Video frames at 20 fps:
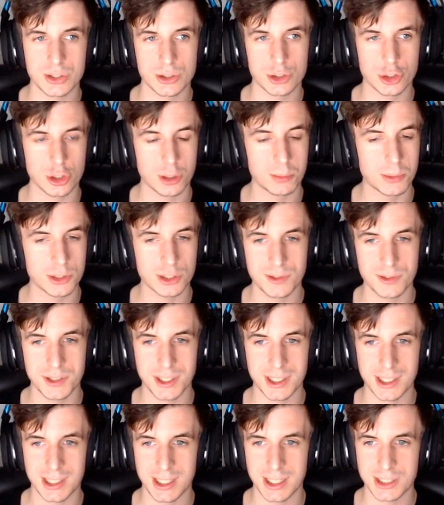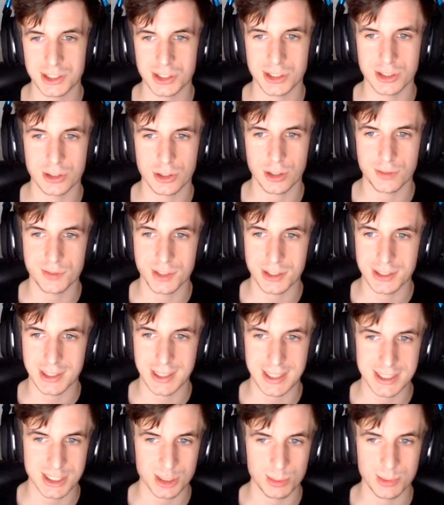so much of it relies on the Covenant
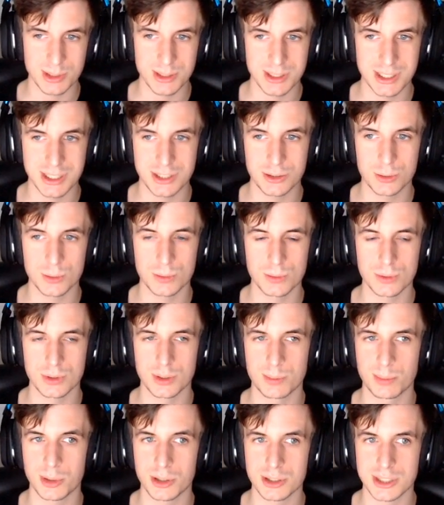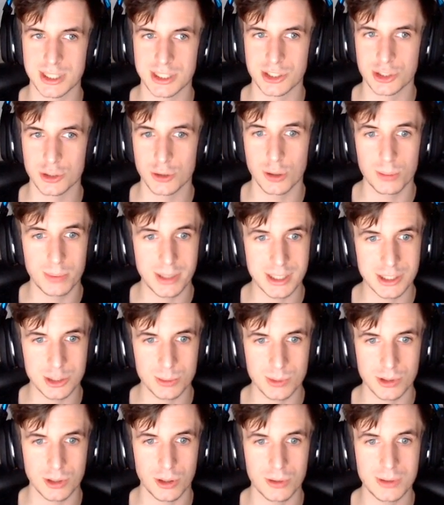class ability to the point that Soulbinds
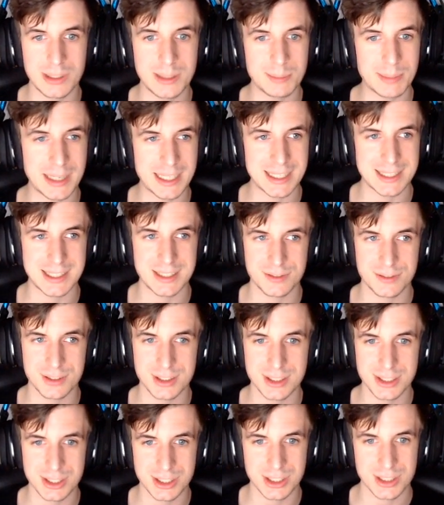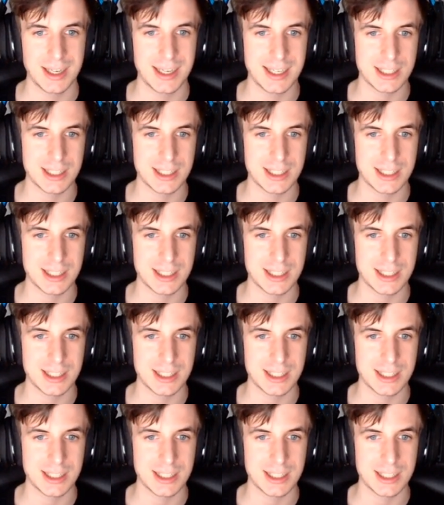will only make a difference